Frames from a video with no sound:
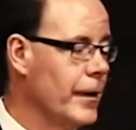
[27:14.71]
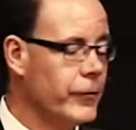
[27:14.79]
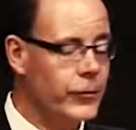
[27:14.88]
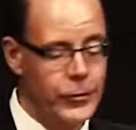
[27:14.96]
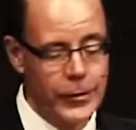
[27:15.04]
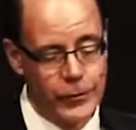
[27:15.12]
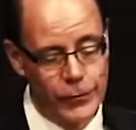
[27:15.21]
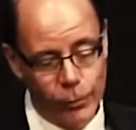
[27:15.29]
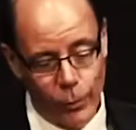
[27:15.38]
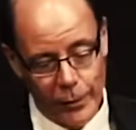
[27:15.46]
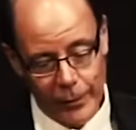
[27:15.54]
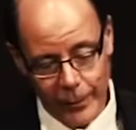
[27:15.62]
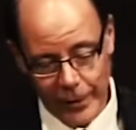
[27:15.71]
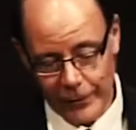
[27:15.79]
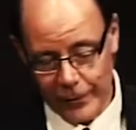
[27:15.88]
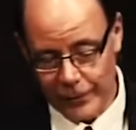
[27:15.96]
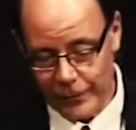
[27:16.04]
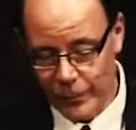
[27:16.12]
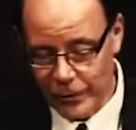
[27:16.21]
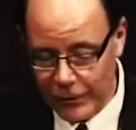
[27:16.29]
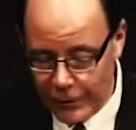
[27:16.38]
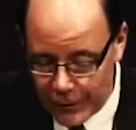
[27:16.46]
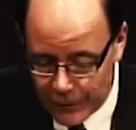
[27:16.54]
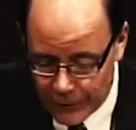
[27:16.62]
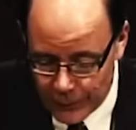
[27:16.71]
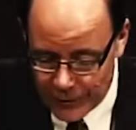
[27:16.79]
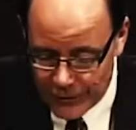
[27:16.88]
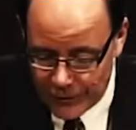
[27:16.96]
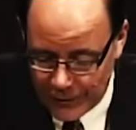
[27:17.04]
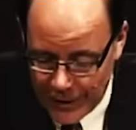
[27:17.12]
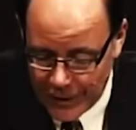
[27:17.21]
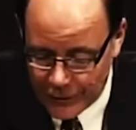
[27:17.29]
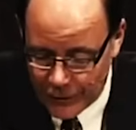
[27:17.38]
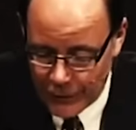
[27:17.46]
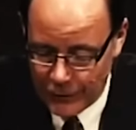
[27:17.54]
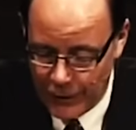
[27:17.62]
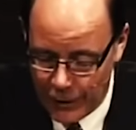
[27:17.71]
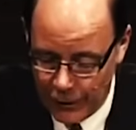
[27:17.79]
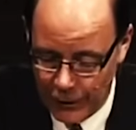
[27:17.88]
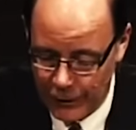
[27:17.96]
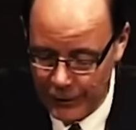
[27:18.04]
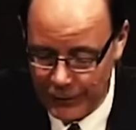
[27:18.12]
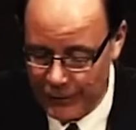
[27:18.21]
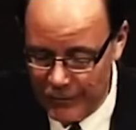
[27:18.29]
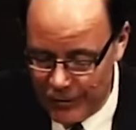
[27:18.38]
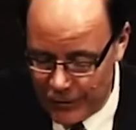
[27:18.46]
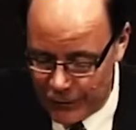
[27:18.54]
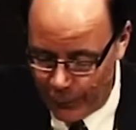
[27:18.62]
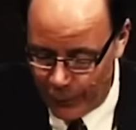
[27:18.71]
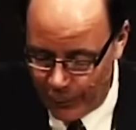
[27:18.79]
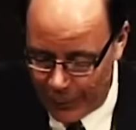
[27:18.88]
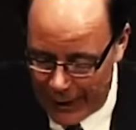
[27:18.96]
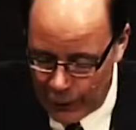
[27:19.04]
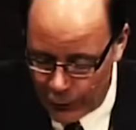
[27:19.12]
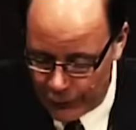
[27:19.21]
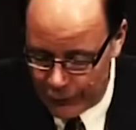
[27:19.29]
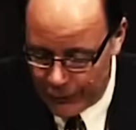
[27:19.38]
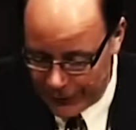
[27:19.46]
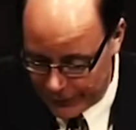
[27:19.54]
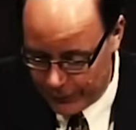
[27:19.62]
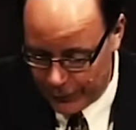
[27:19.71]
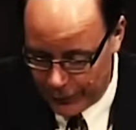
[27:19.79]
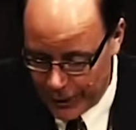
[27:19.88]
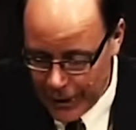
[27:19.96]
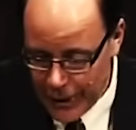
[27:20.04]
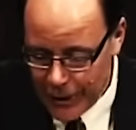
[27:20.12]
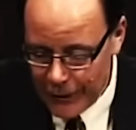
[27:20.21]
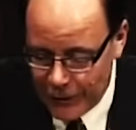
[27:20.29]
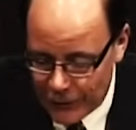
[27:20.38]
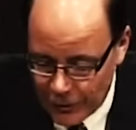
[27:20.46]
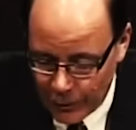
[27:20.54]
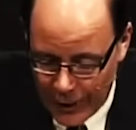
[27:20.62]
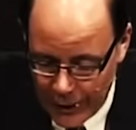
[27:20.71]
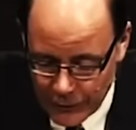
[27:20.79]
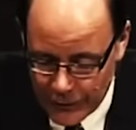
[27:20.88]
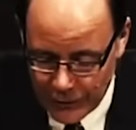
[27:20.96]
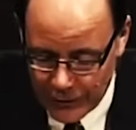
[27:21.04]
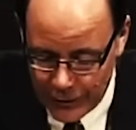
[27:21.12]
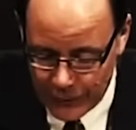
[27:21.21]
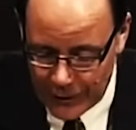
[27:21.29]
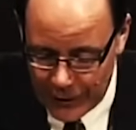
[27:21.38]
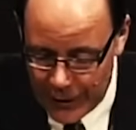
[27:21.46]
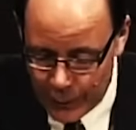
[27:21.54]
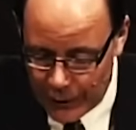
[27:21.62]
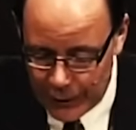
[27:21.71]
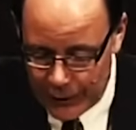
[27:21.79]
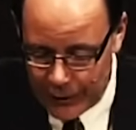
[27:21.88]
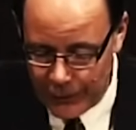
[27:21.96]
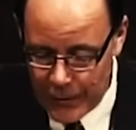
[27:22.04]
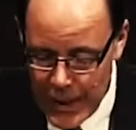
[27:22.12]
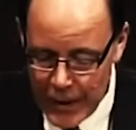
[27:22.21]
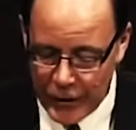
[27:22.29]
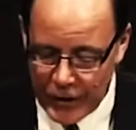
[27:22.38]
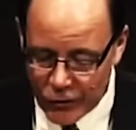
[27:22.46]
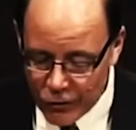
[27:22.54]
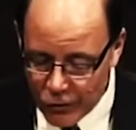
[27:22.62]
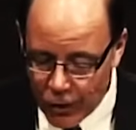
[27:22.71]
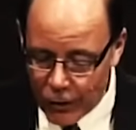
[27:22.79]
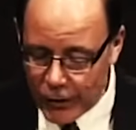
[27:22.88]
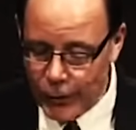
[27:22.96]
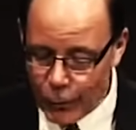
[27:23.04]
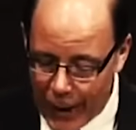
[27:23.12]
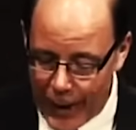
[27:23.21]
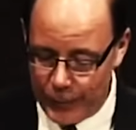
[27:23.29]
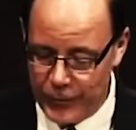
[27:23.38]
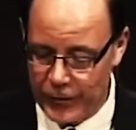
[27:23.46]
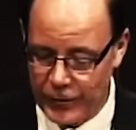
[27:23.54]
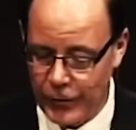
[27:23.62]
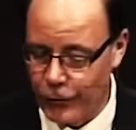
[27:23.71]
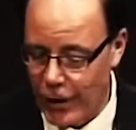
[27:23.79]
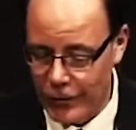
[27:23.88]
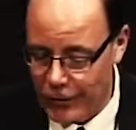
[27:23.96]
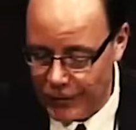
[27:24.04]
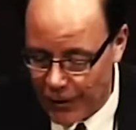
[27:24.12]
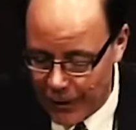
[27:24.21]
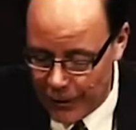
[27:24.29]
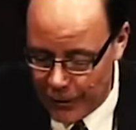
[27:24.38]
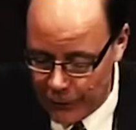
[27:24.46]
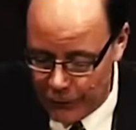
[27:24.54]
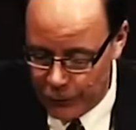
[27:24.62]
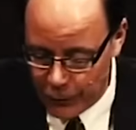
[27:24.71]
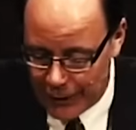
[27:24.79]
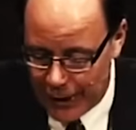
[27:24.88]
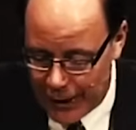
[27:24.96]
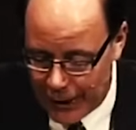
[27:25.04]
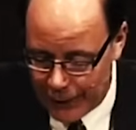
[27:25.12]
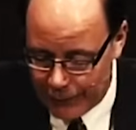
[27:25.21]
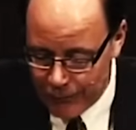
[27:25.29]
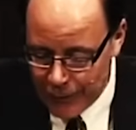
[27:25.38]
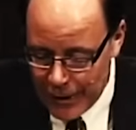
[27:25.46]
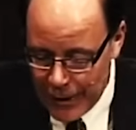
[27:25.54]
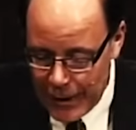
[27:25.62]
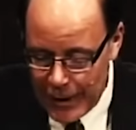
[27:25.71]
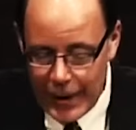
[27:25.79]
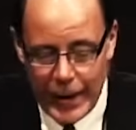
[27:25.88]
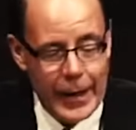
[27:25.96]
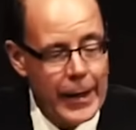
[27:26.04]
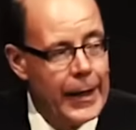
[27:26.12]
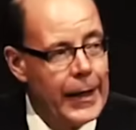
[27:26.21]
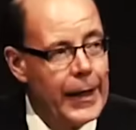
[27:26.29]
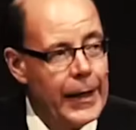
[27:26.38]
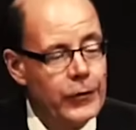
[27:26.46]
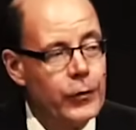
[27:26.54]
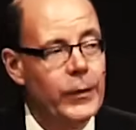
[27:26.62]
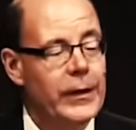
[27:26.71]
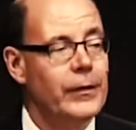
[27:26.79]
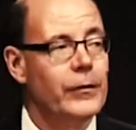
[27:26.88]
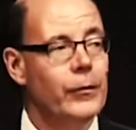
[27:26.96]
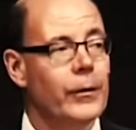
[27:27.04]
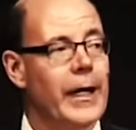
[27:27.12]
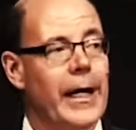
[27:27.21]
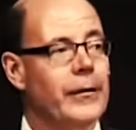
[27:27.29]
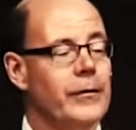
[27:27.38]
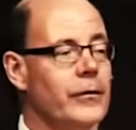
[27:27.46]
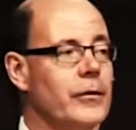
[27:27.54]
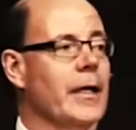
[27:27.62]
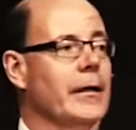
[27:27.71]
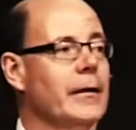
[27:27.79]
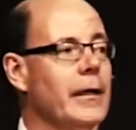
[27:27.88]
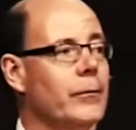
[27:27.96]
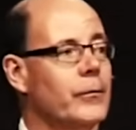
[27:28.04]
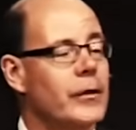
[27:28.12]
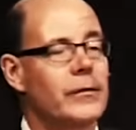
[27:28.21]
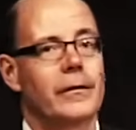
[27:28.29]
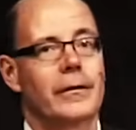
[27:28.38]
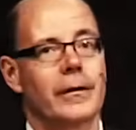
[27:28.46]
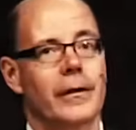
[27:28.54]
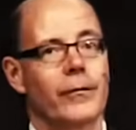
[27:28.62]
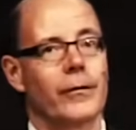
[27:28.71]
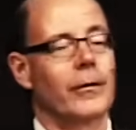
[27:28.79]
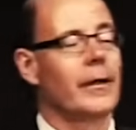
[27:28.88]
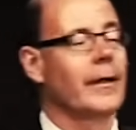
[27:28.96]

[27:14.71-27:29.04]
So Jesus warned about this. Materialism is a tasteless, colorless, invisible power for evil that surrounds us every day we live, that slowly robs us of our desires for God. And so we need to do a constant check. Now, just to give you